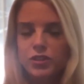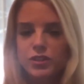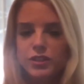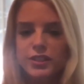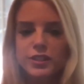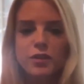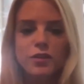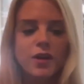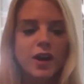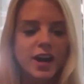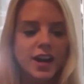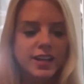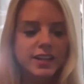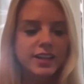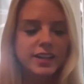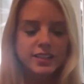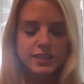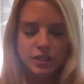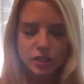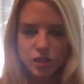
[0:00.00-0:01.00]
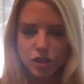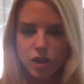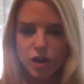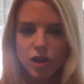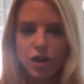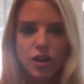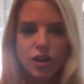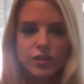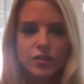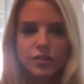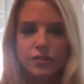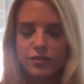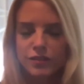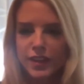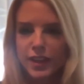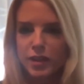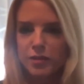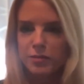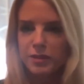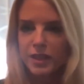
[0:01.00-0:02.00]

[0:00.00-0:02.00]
So I got to call the family.